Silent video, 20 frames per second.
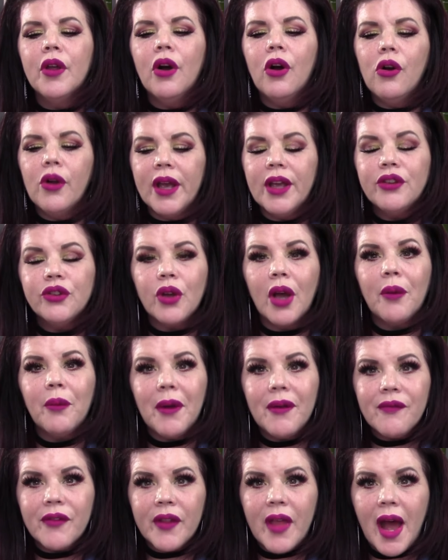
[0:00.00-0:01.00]
Okay, so I
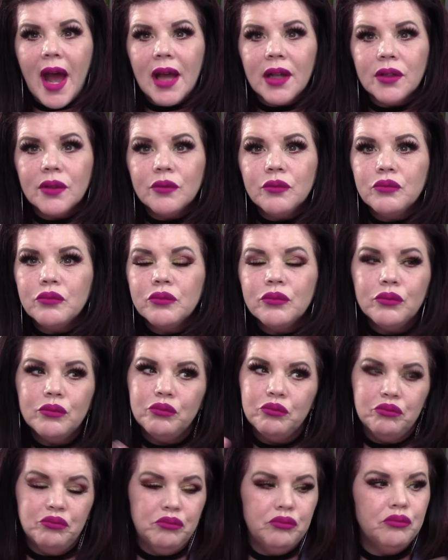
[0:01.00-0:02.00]
went for that.
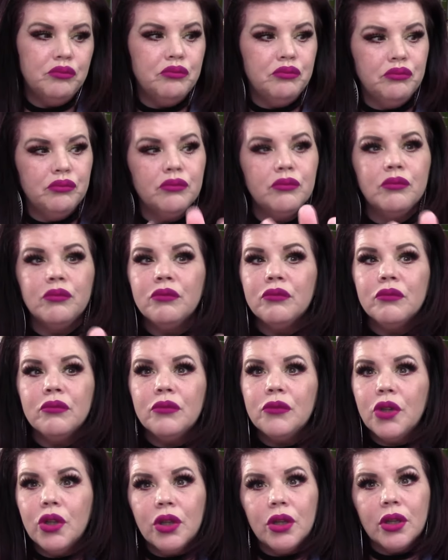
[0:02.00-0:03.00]

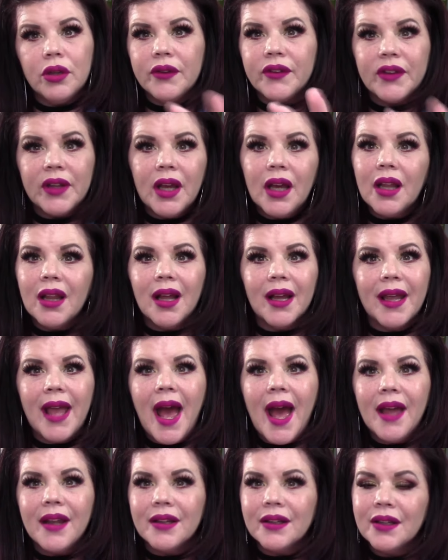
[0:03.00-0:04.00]
Still,
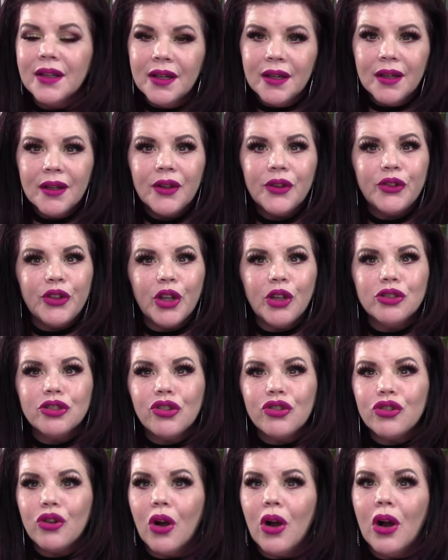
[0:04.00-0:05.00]
again, still
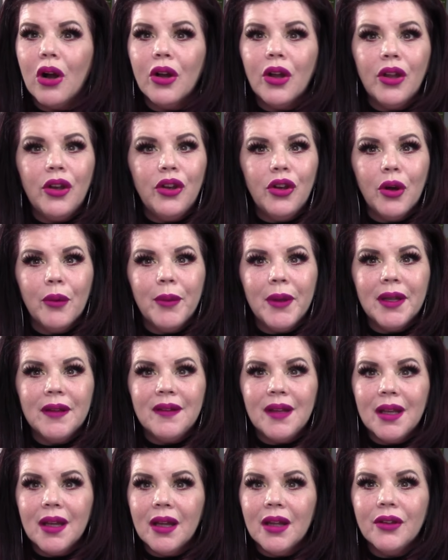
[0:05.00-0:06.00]
strong, no big
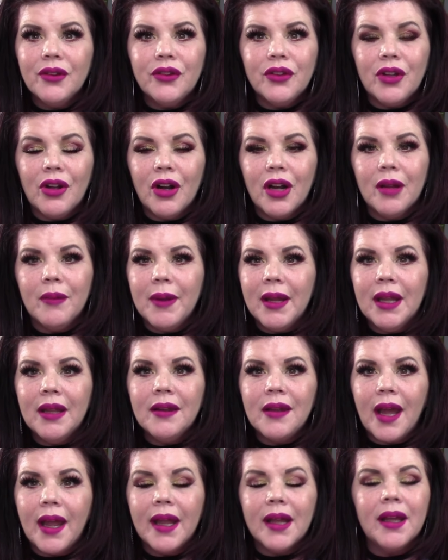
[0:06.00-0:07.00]
deal, do you know what I
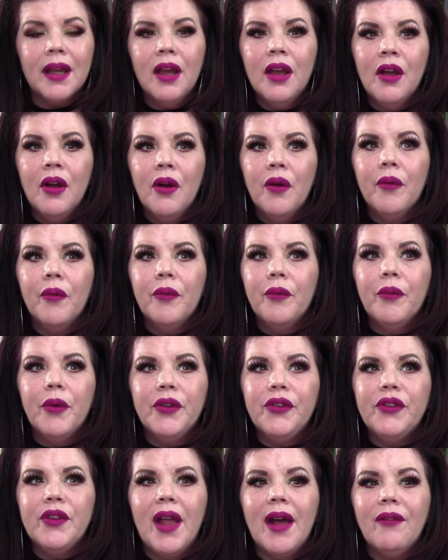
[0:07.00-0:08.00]
mean? Like,
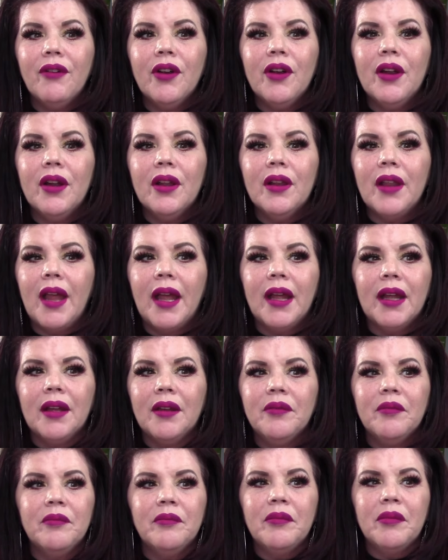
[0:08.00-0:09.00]
was never,
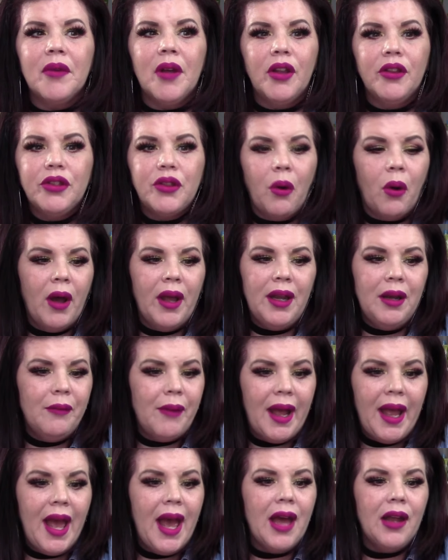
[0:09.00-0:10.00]
like, a thought in
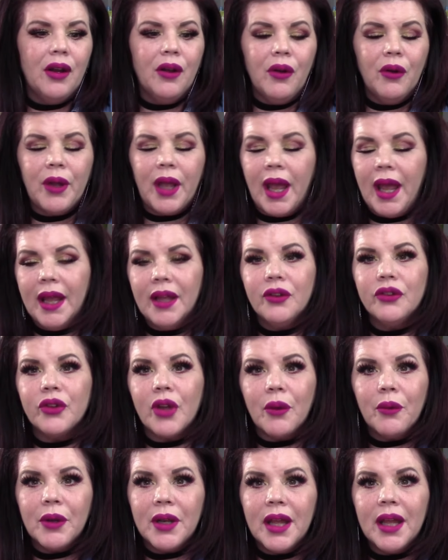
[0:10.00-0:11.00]
my head. Okay, so
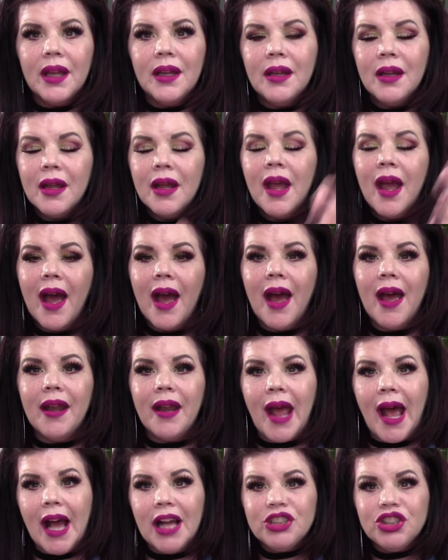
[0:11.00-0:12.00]
I went in,
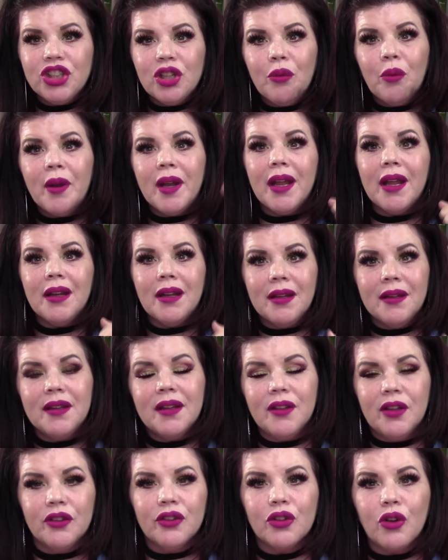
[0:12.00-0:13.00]
and as she went in and
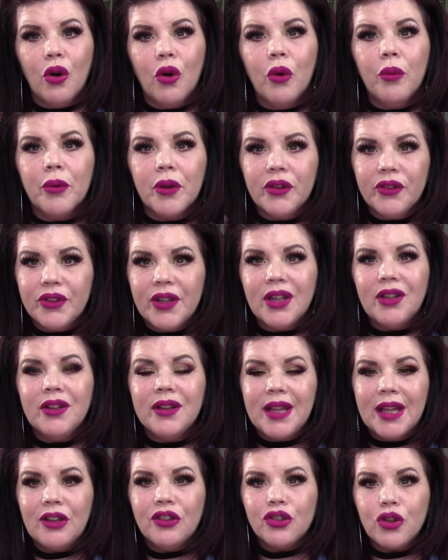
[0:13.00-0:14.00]
did the scope, because
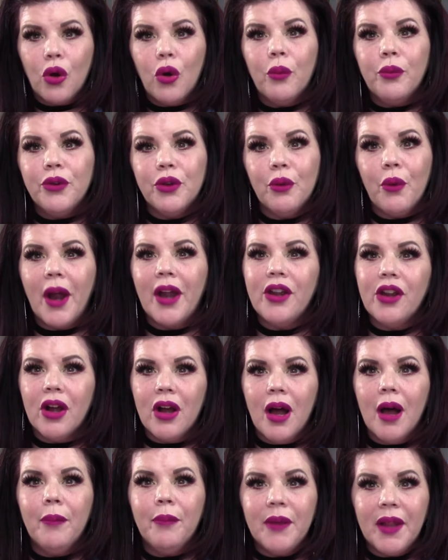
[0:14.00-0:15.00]
they scope you while you're
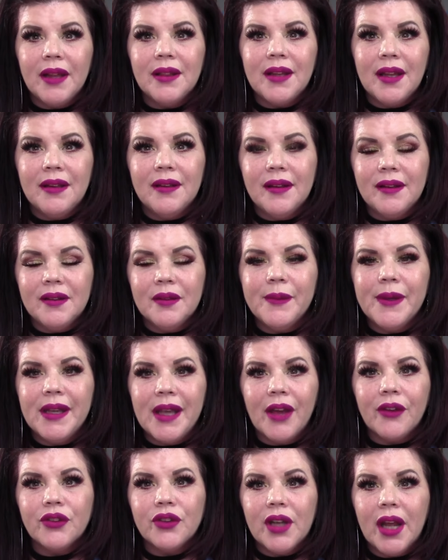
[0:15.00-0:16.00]
up, like they did to me
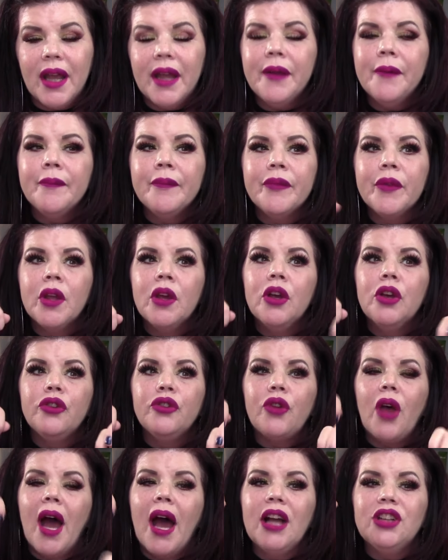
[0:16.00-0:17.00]
yesterday.
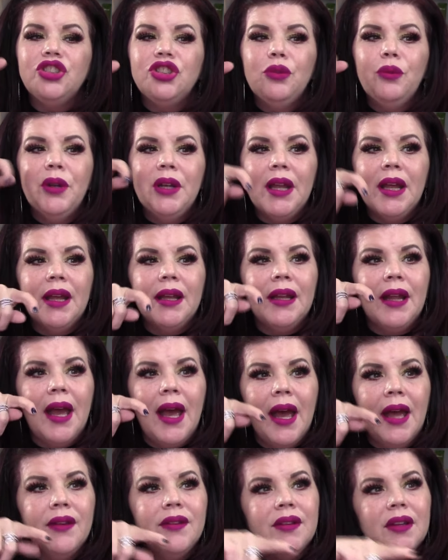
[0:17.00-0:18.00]
So as she went in
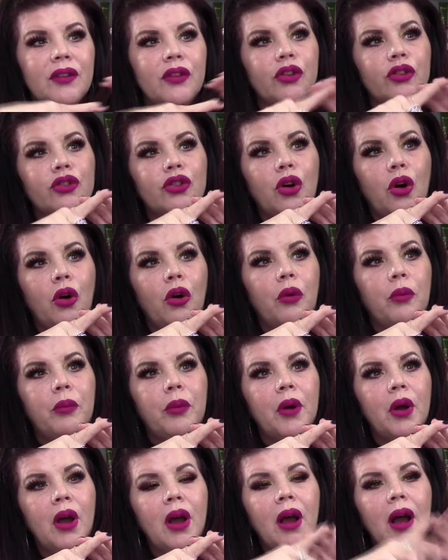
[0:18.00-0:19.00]
and did the
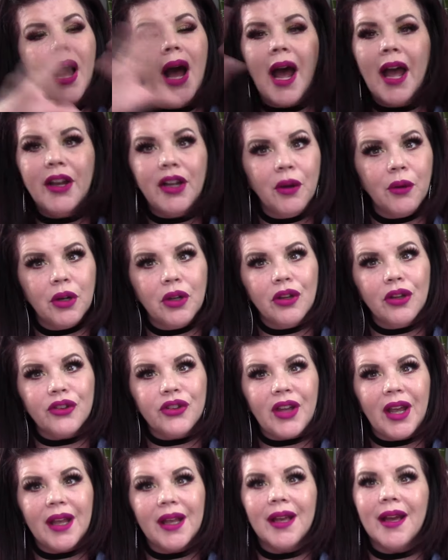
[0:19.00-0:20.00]
scope, I know what it
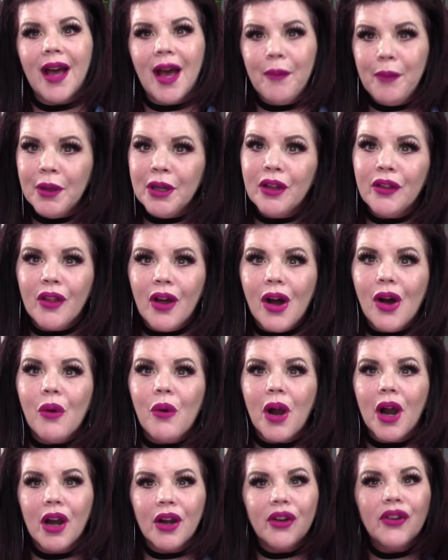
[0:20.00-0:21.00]
looks like. I've been in the
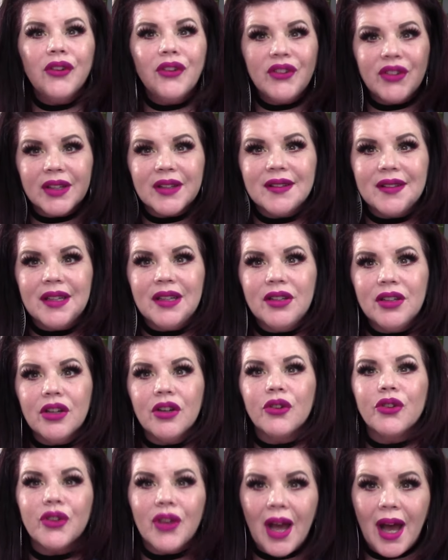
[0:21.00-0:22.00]
OR 16
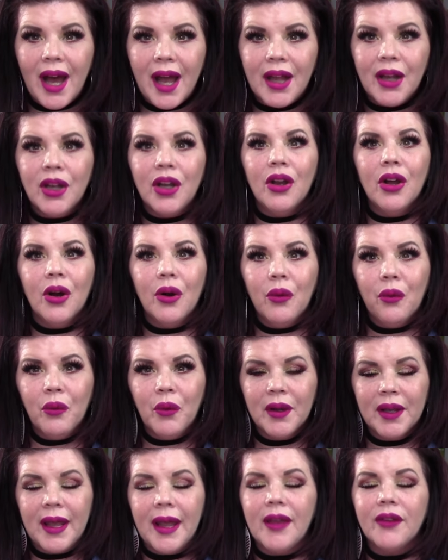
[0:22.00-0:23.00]
years. I know
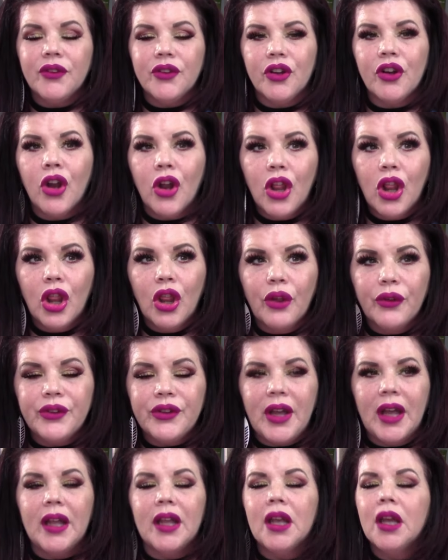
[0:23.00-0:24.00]
what cancer looks
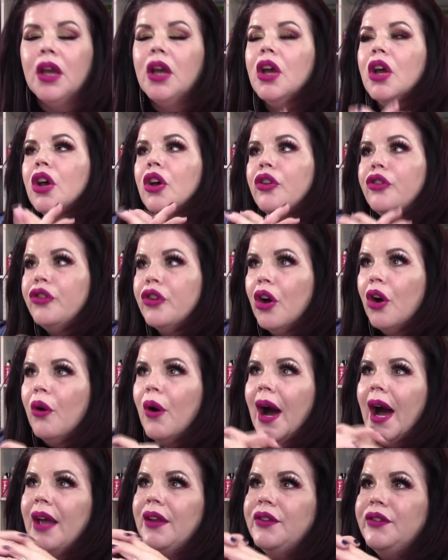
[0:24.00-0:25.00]
like.
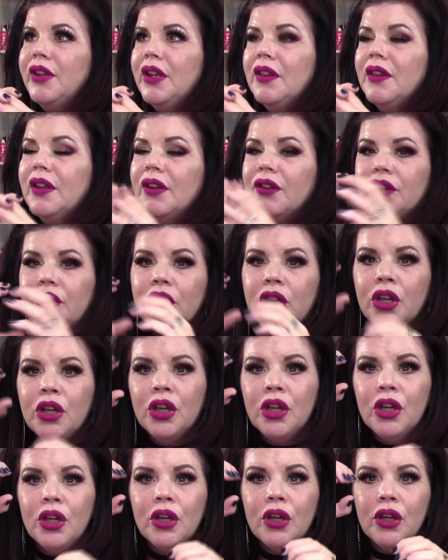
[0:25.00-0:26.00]
So I see this
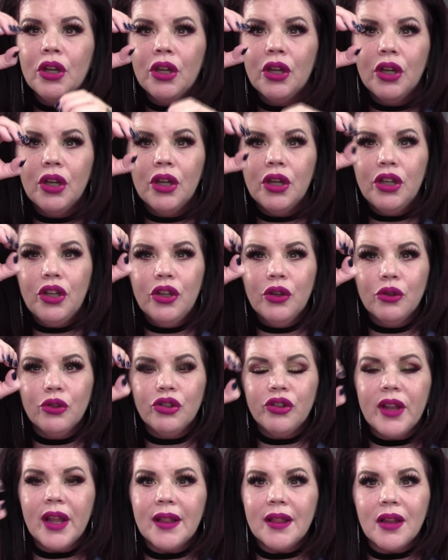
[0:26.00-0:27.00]

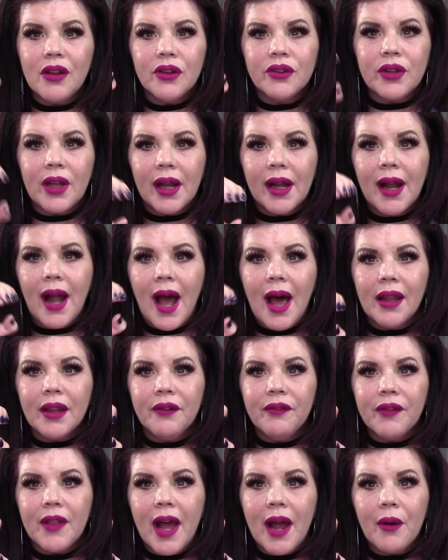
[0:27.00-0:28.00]
huge thing that looks like
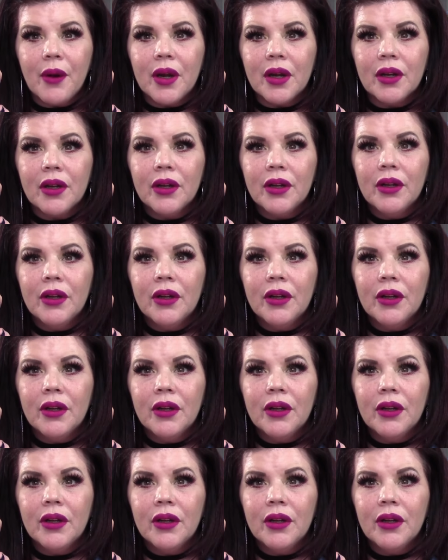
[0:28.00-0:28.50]
cauliflower.